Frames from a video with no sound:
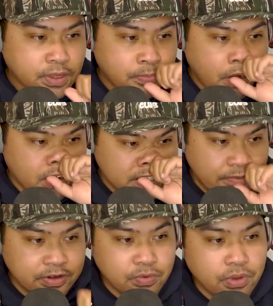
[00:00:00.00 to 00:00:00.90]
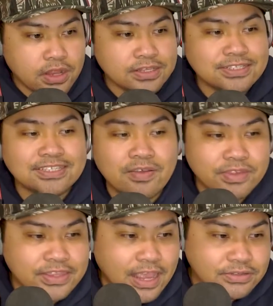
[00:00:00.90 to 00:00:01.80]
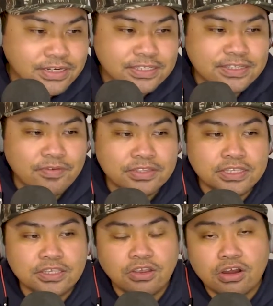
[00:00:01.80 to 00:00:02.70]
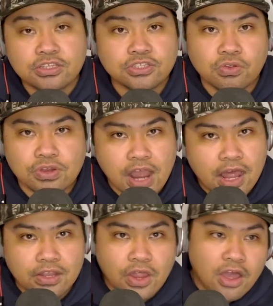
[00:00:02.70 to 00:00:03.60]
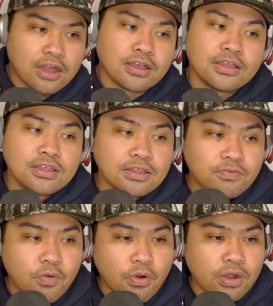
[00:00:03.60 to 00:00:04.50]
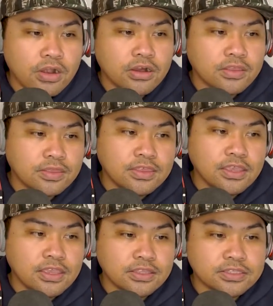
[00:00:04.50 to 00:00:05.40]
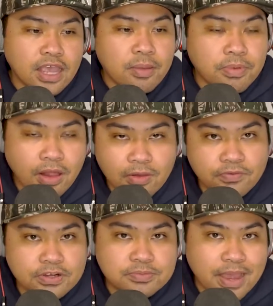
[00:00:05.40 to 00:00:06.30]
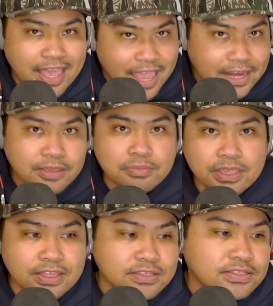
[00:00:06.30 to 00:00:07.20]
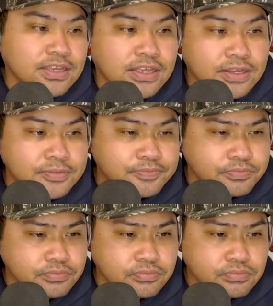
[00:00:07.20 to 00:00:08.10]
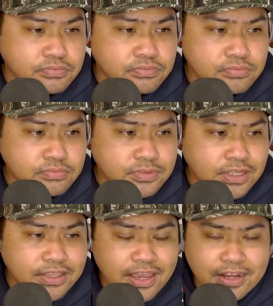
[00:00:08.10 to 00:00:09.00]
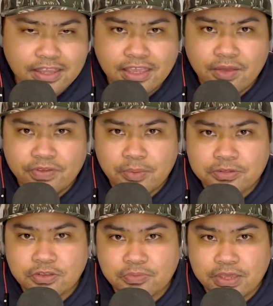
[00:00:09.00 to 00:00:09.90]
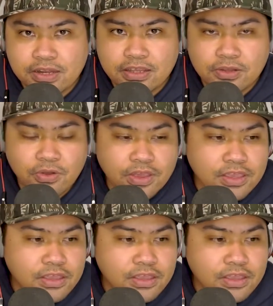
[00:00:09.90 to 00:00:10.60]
Par 71, 7,017 yards, so not long for the top golfers by any means. Again, I think every episode, me and Eloy